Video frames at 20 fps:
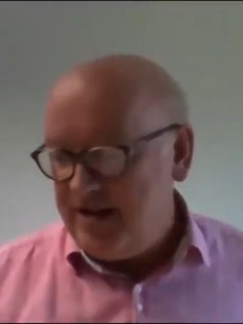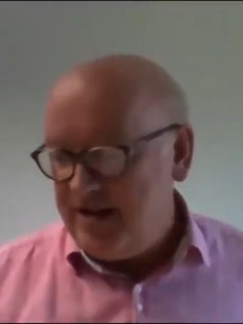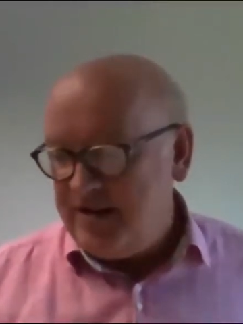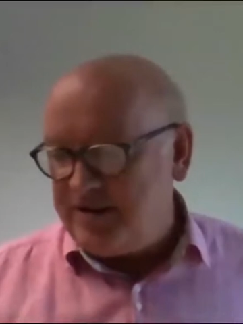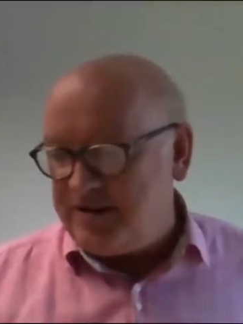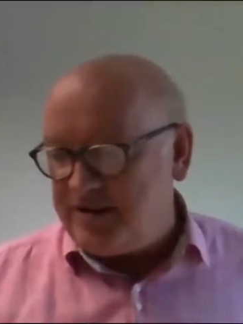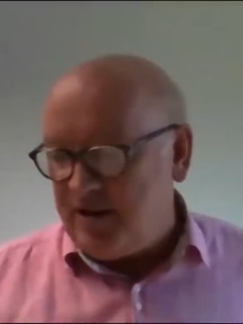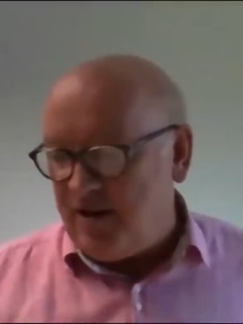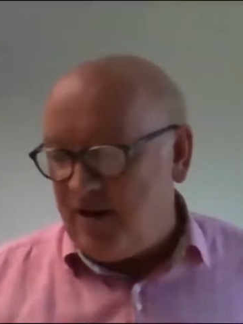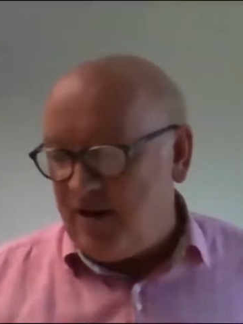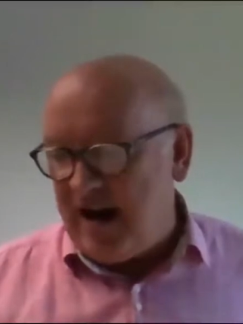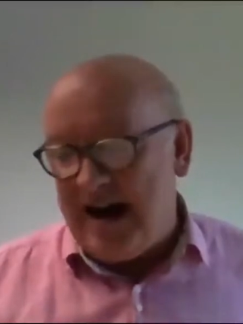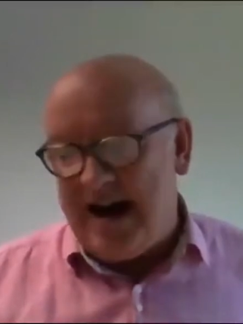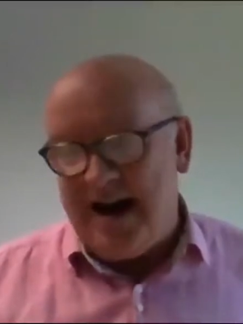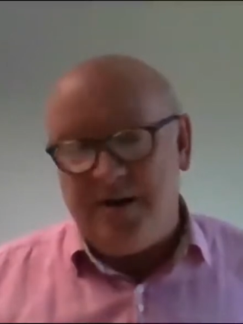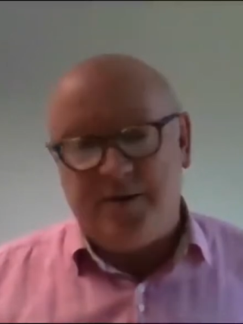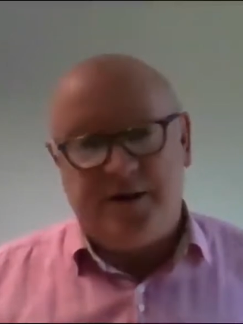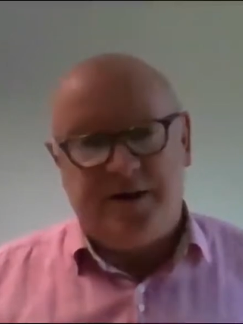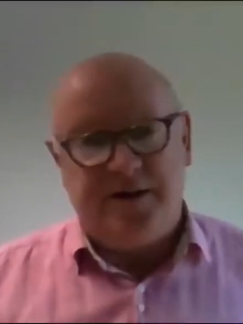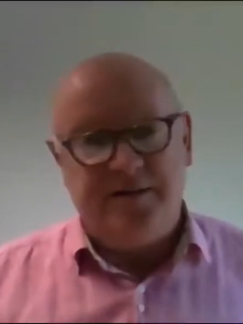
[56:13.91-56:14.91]
So,
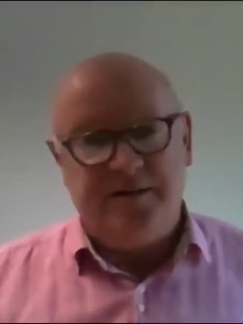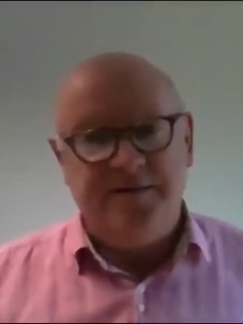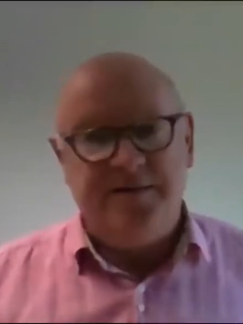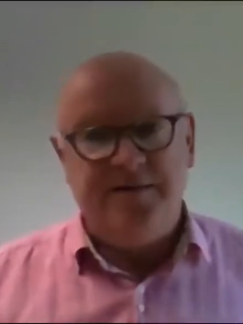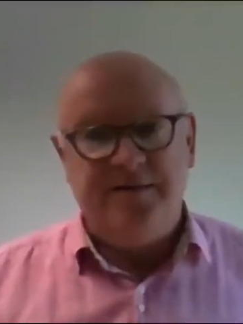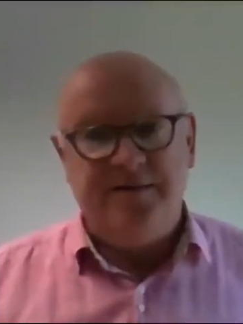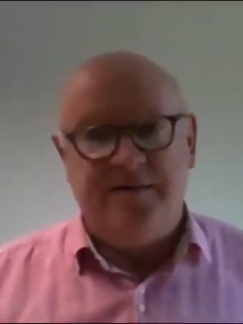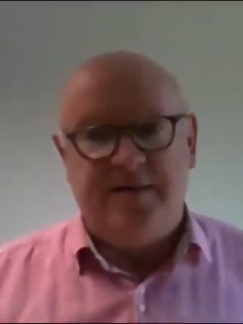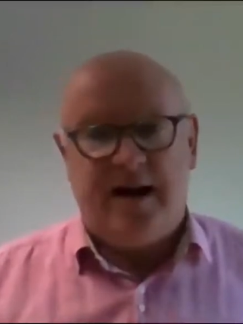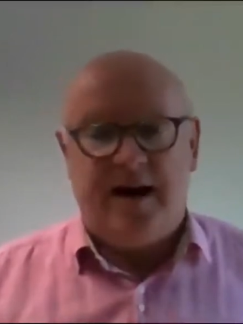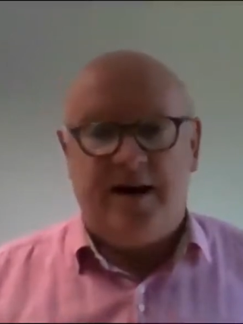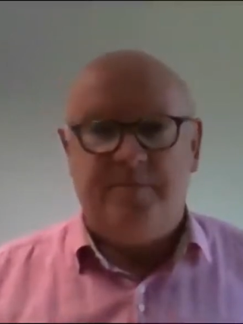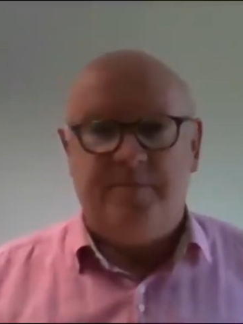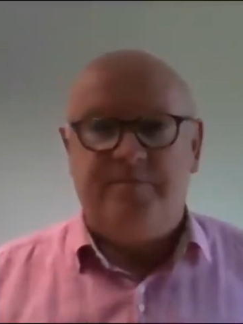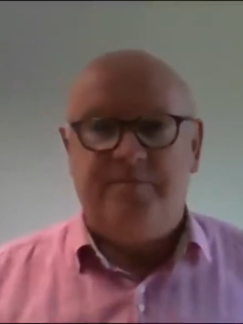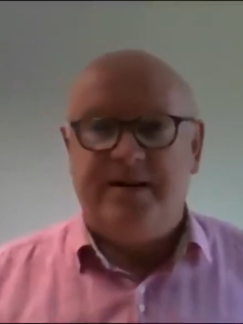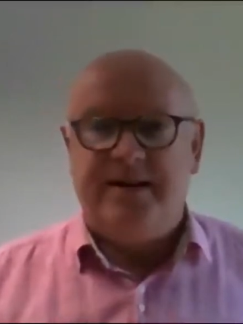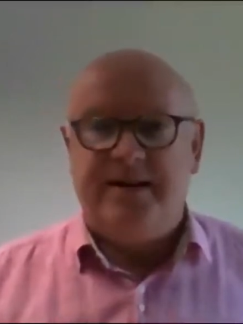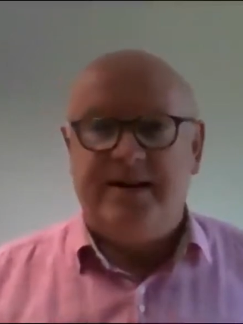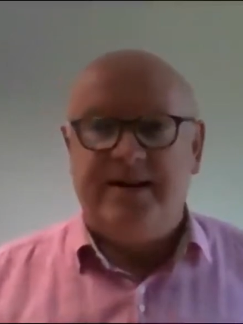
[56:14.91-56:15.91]
how can that
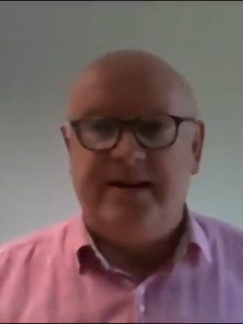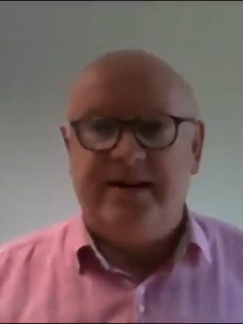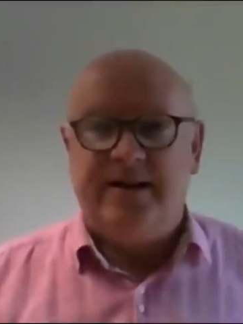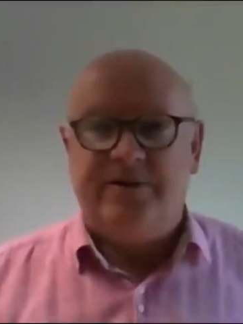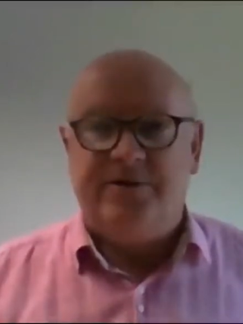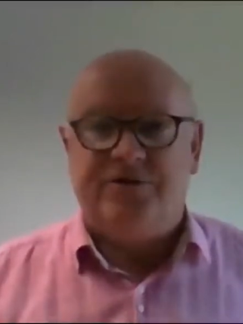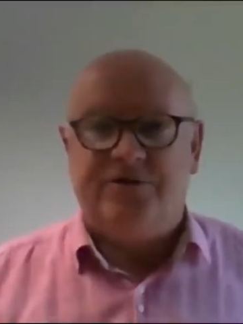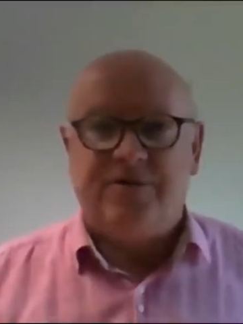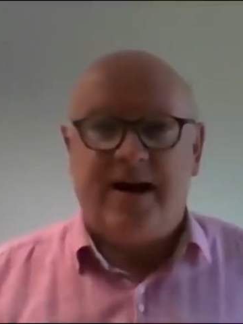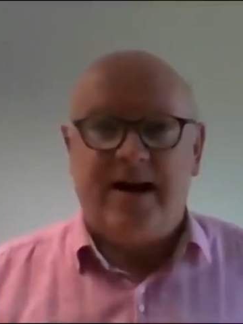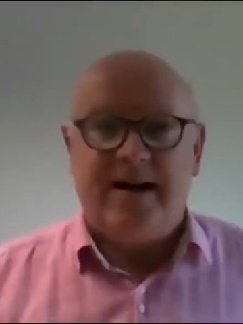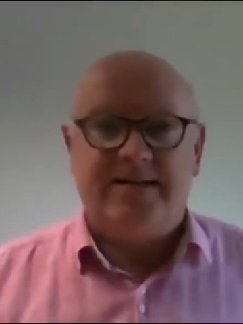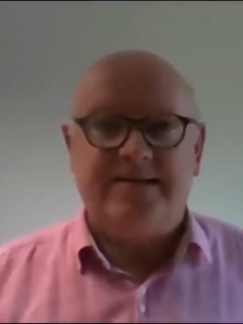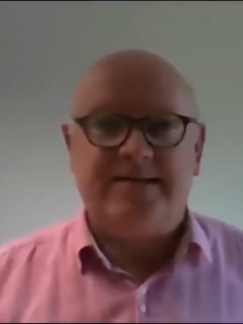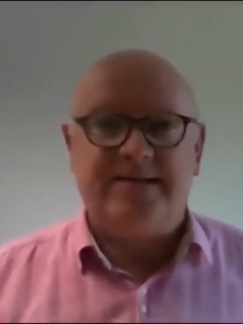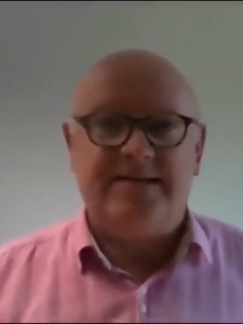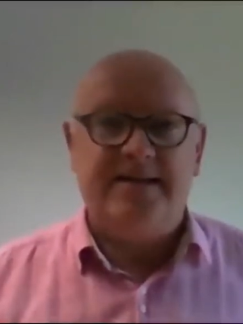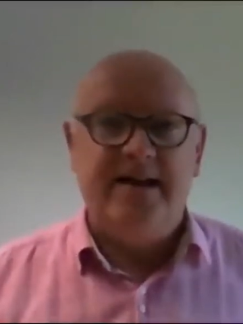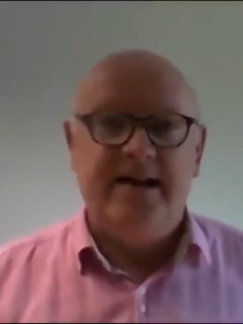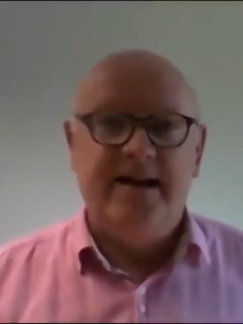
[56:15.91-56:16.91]
be
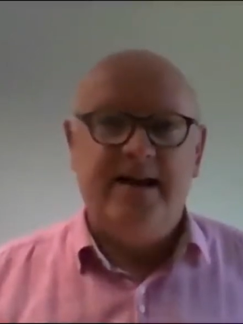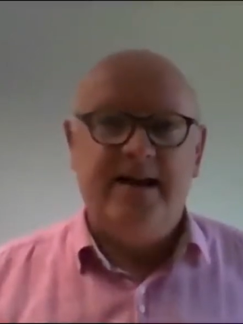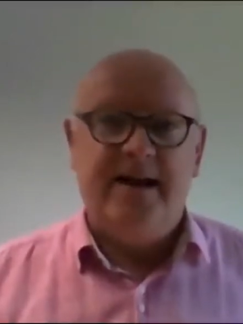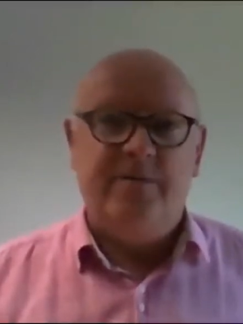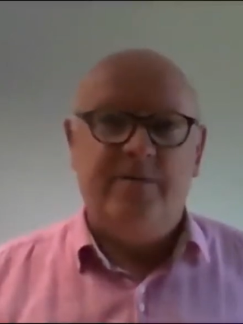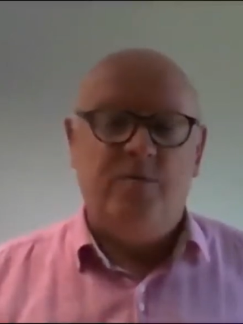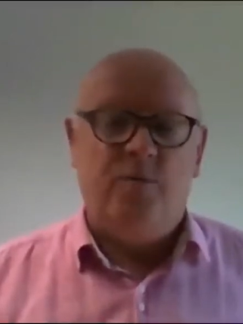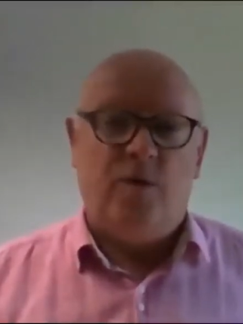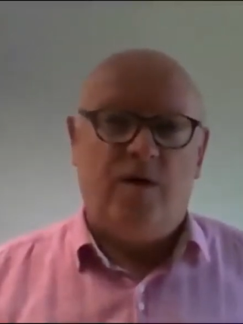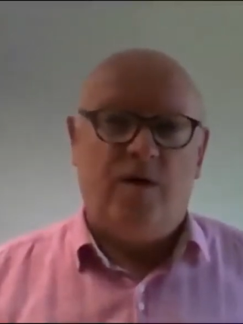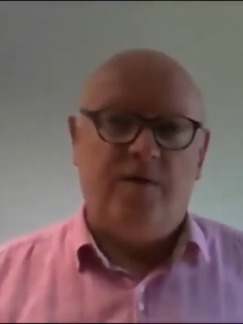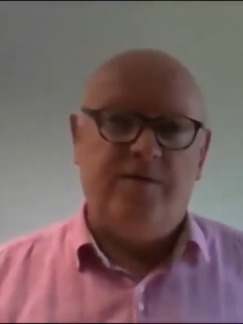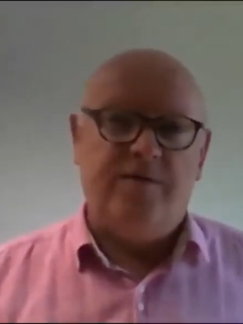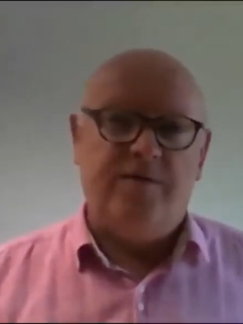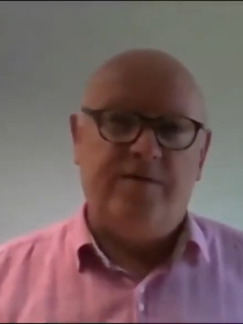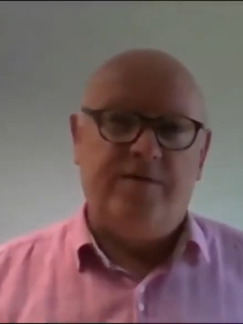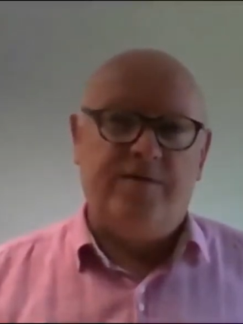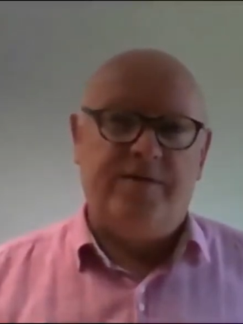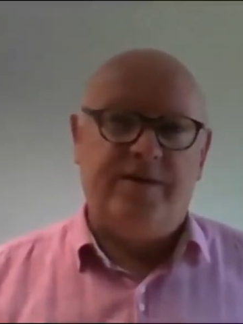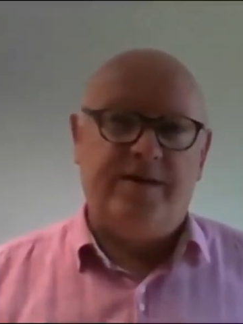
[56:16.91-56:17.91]
addressed in what
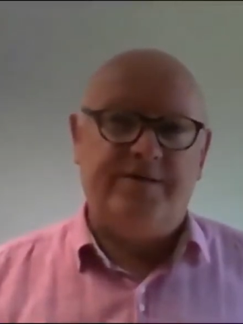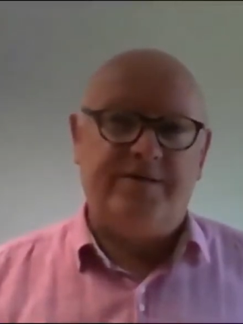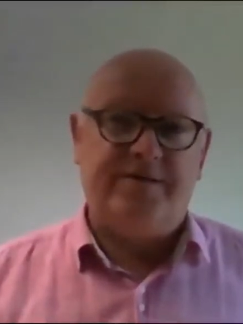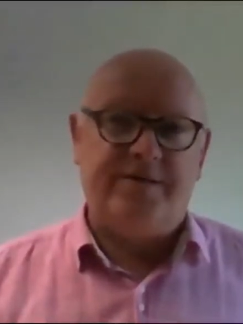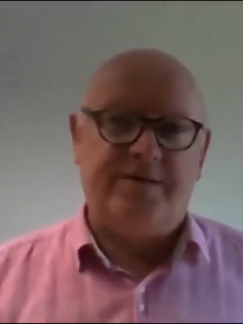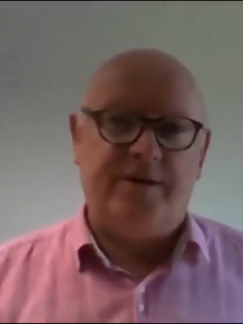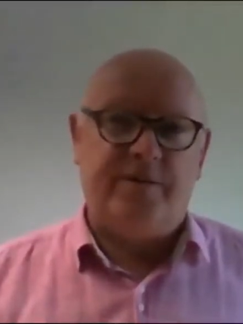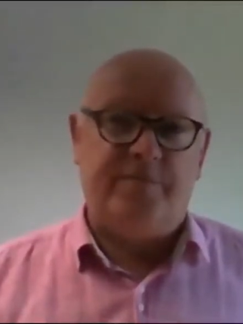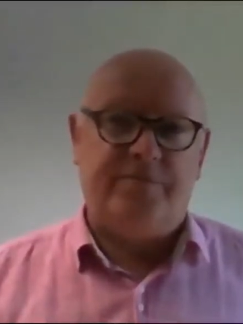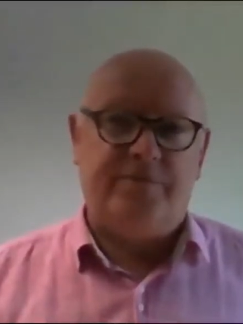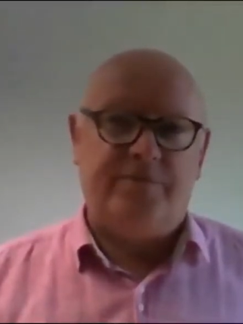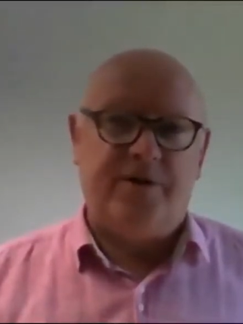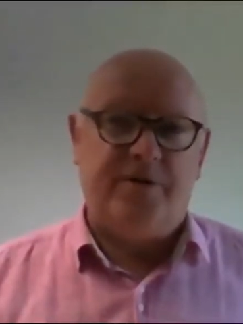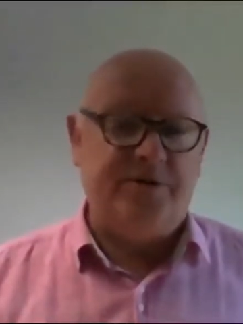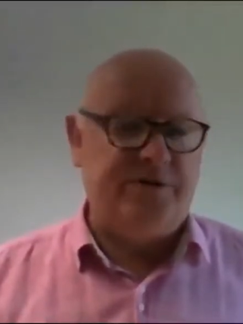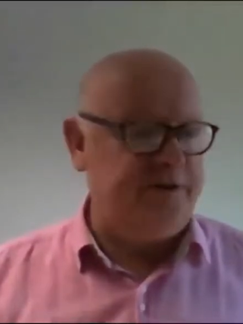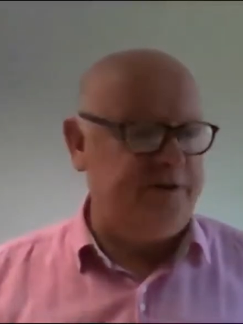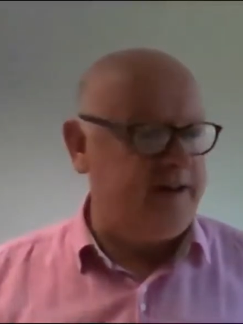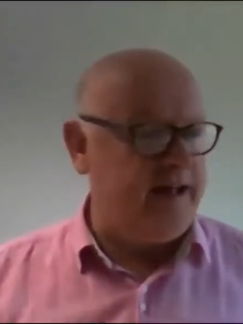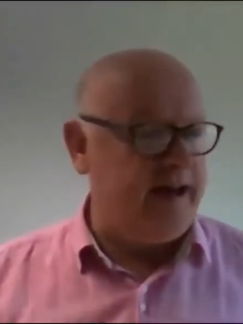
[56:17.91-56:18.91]
this
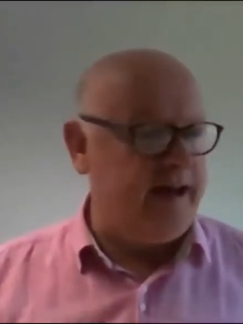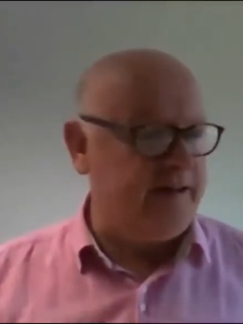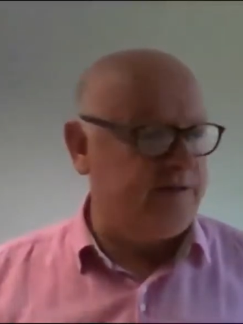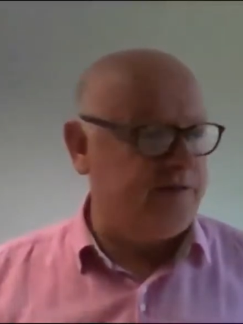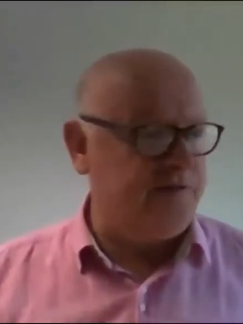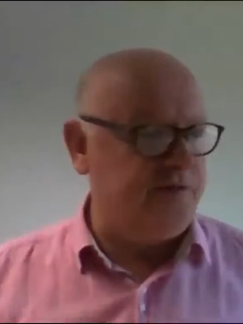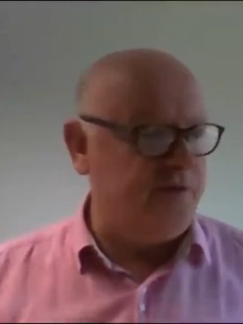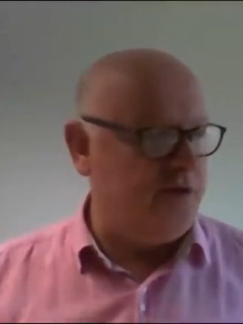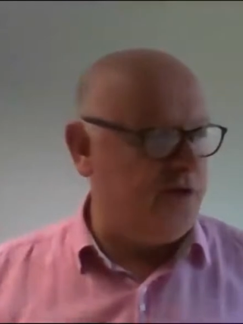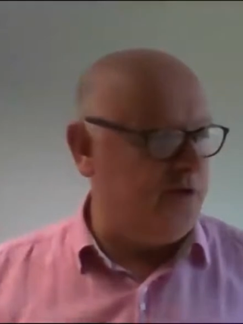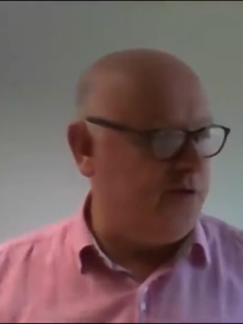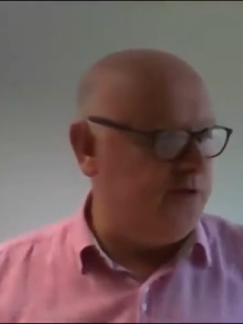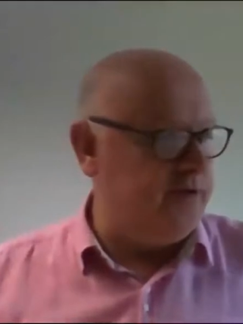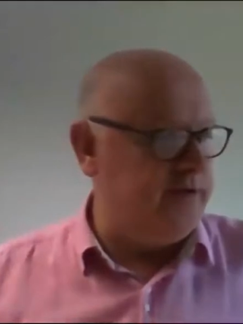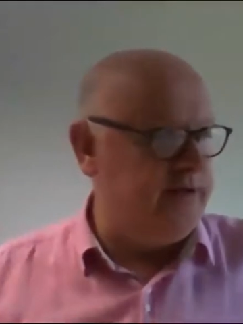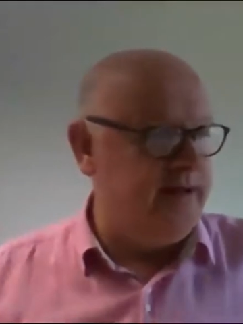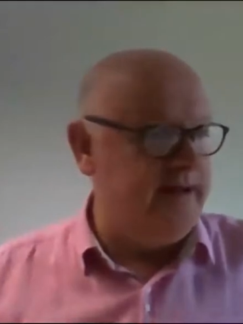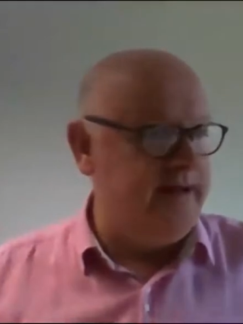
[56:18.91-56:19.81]
approach takes forward?